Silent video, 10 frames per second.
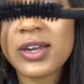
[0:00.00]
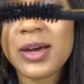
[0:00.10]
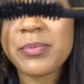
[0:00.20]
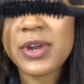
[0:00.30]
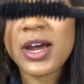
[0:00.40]

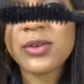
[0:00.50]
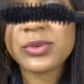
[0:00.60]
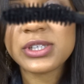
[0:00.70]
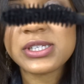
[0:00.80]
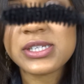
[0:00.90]
I'm not
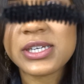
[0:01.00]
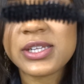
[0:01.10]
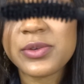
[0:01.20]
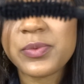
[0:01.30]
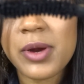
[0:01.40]
really digging
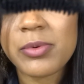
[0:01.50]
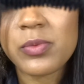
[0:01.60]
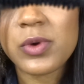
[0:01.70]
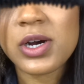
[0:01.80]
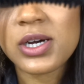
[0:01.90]
the rubber
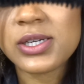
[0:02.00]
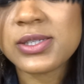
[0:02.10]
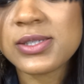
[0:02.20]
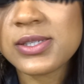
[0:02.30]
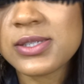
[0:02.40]

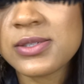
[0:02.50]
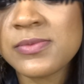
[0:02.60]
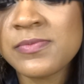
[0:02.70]
wands